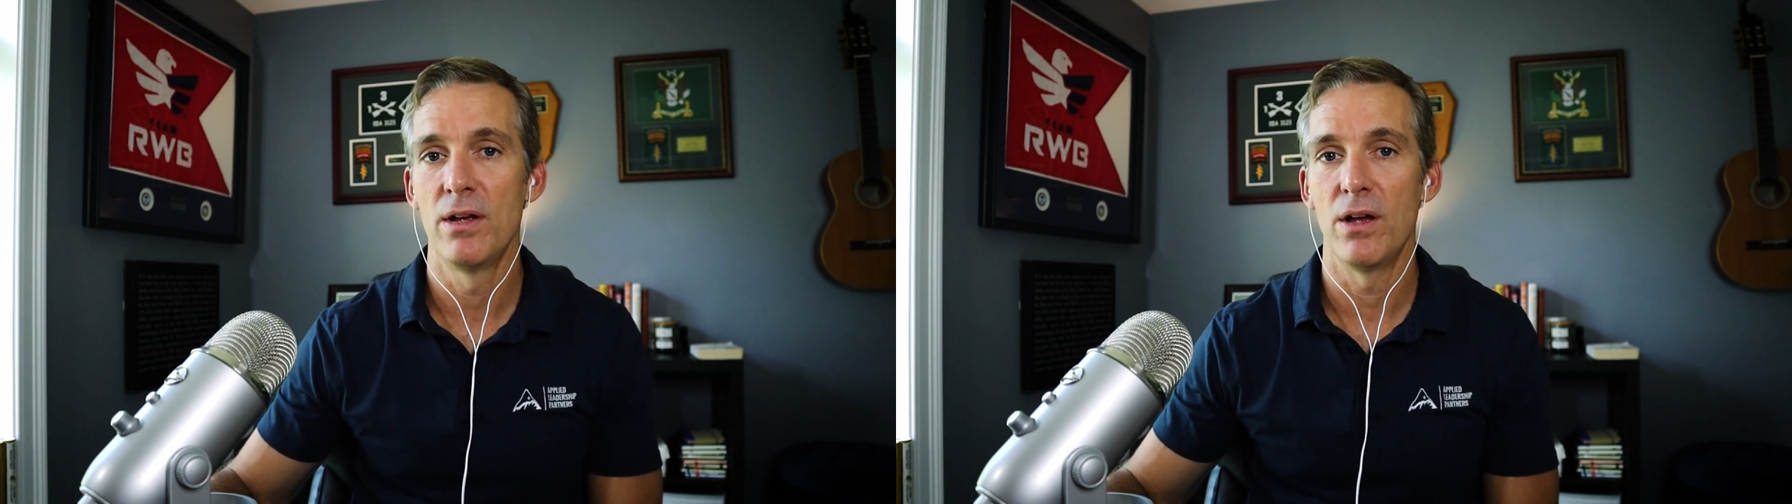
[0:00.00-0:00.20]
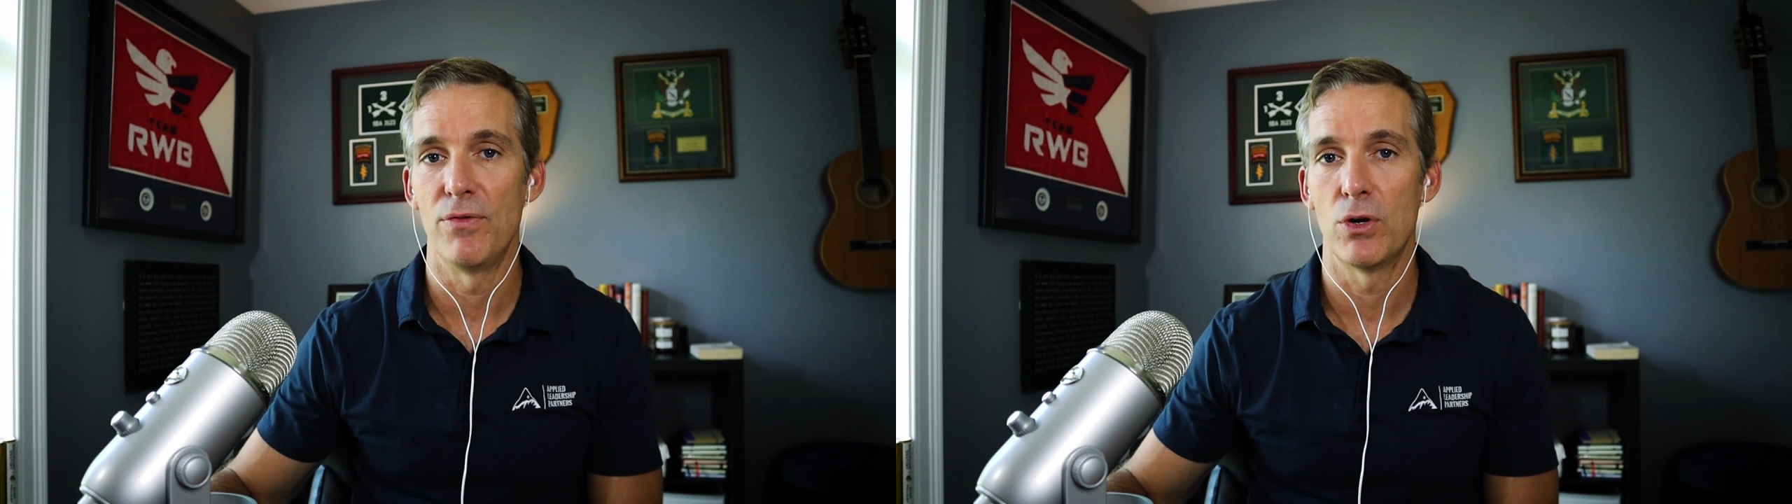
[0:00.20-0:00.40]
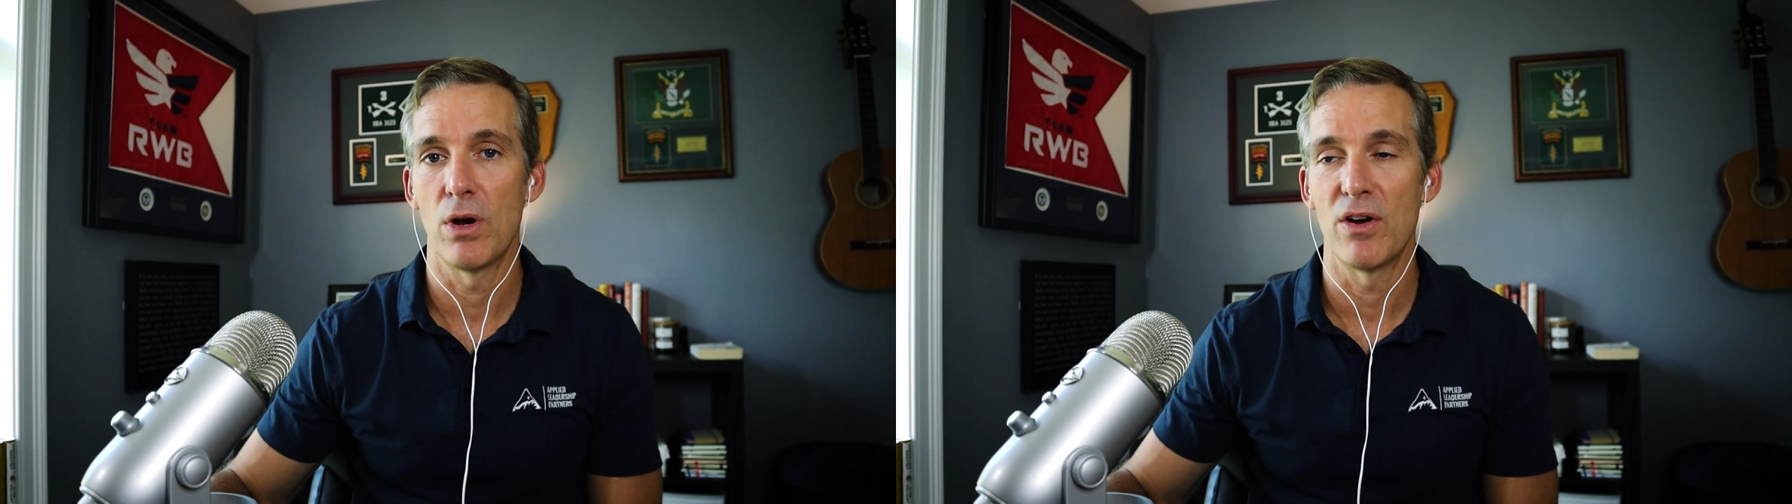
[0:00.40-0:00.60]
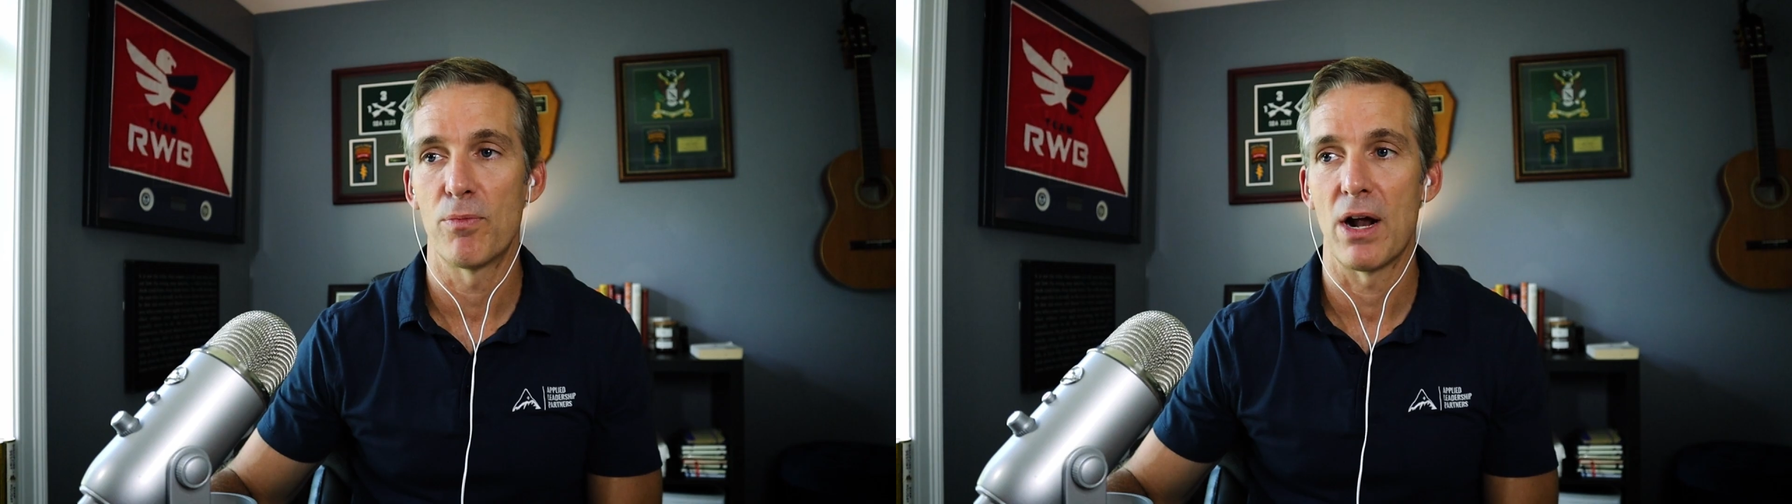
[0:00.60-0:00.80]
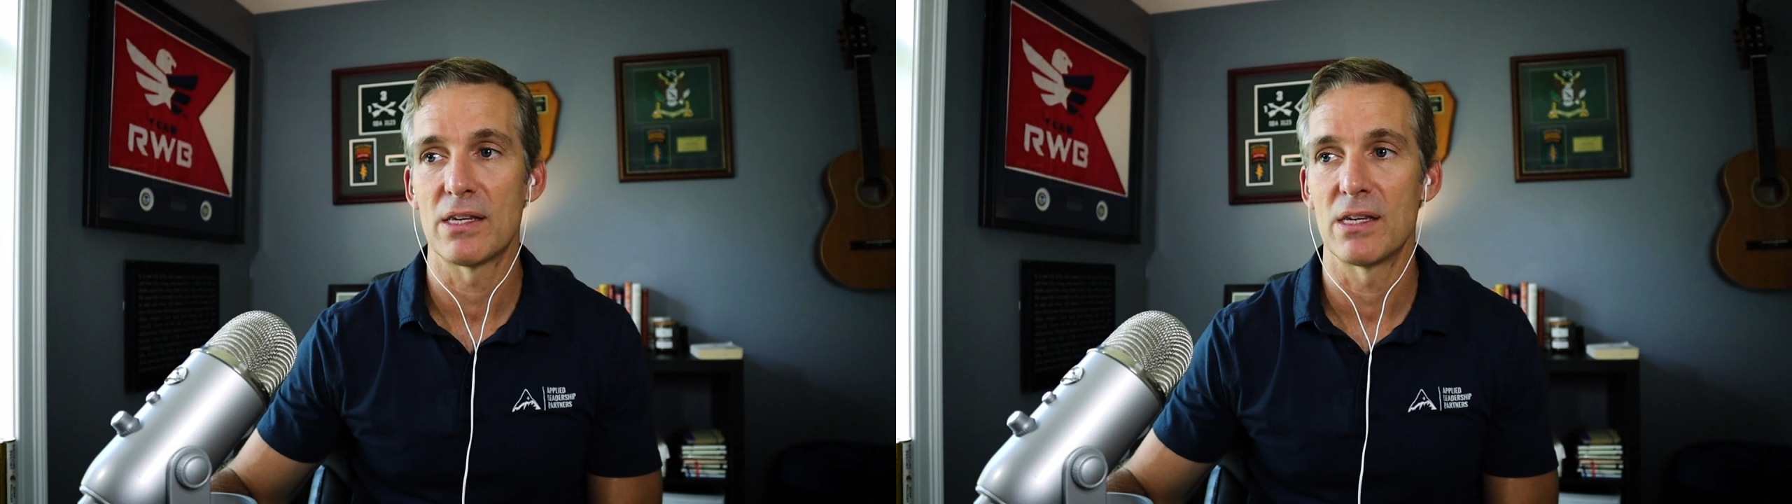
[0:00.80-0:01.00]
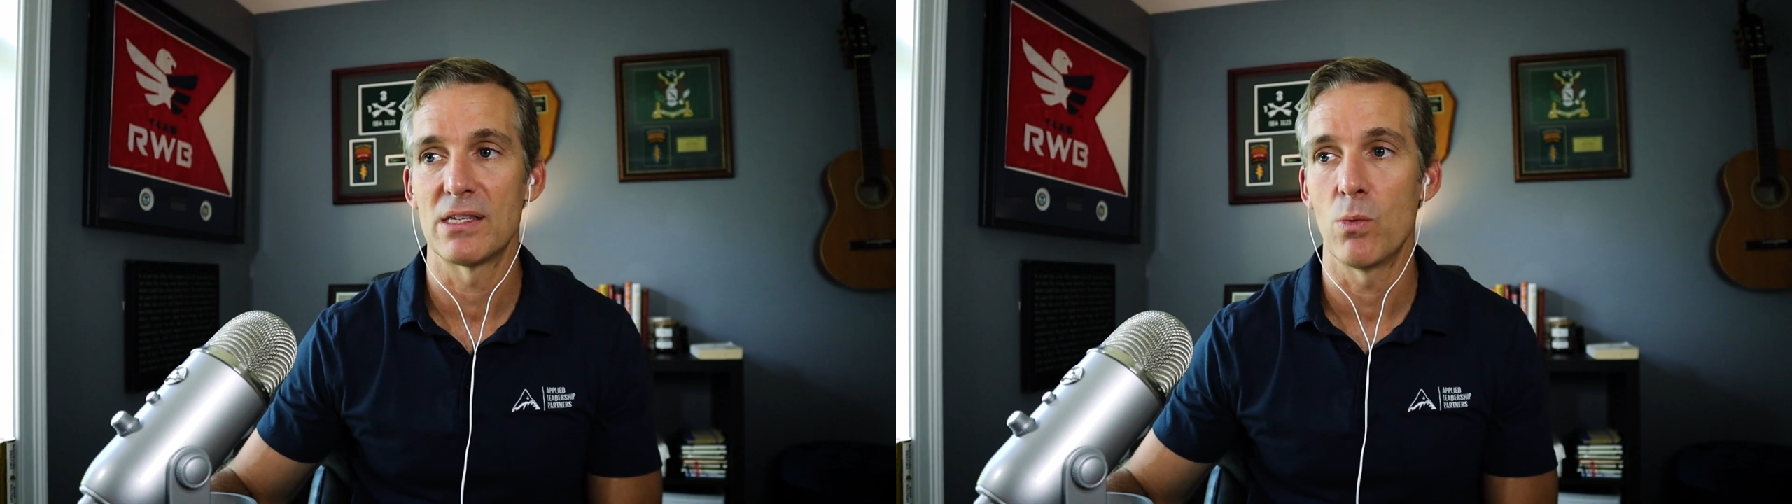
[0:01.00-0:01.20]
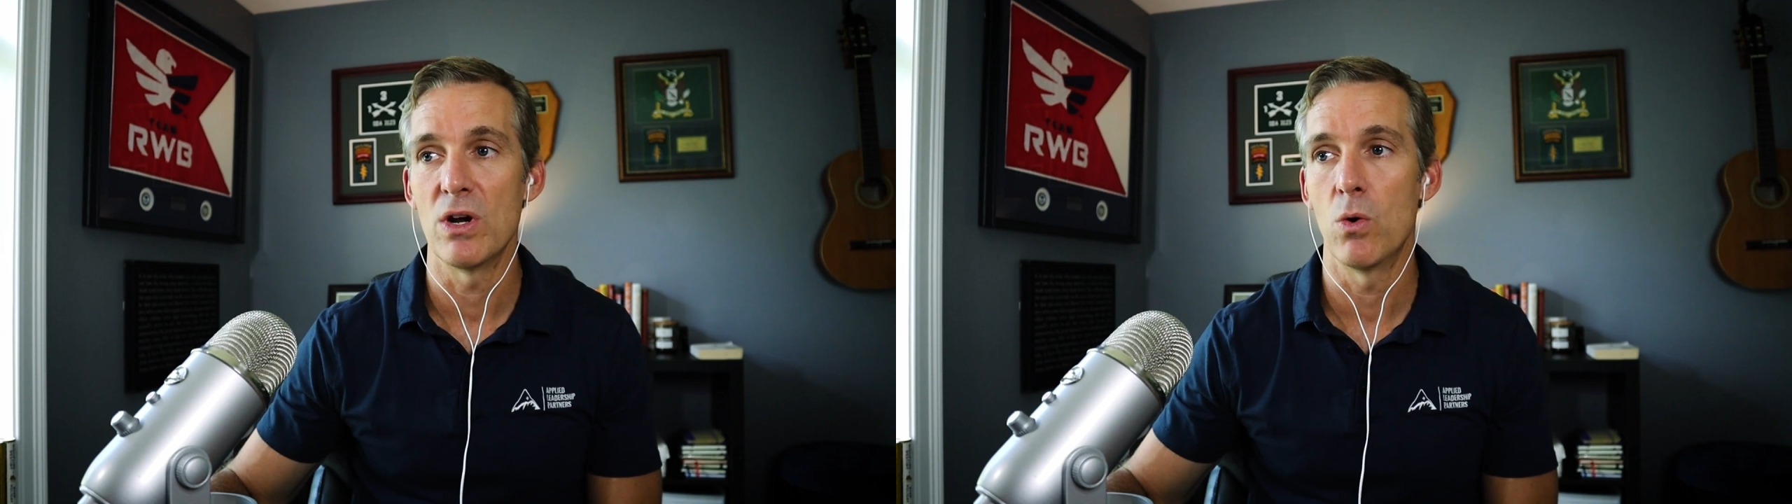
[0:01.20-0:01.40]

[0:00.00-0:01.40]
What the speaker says: of the creative process that we